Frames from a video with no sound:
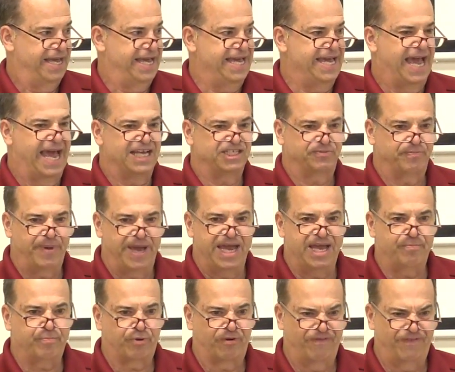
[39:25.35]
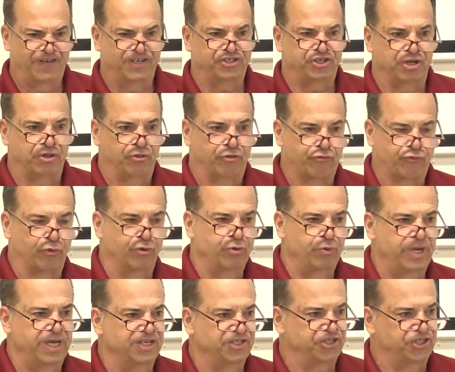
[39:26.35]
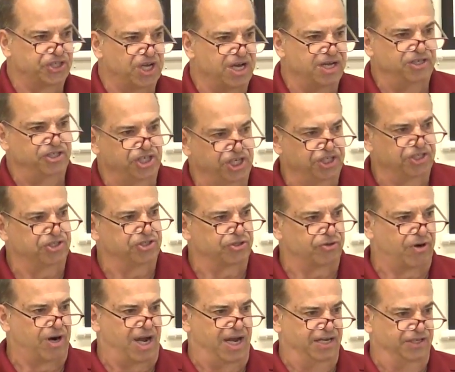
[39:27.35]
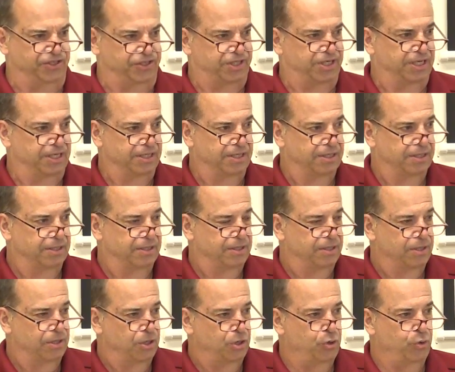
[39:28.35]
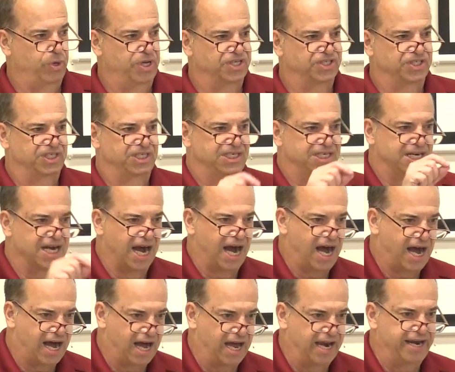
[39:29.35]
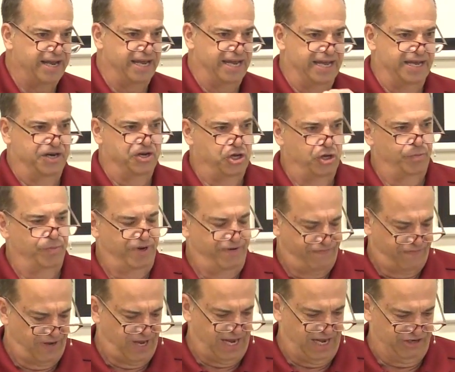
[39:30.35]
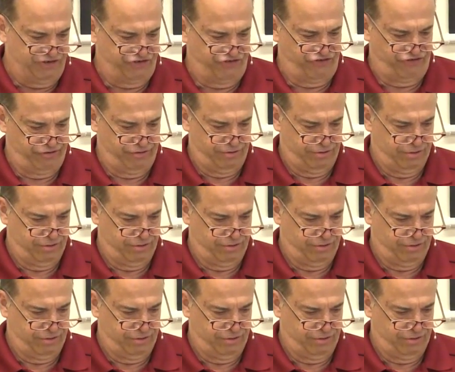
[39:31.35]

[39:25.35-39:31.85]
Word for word: He has made provision through his Son, Jesus Christ, who is God in human flesh.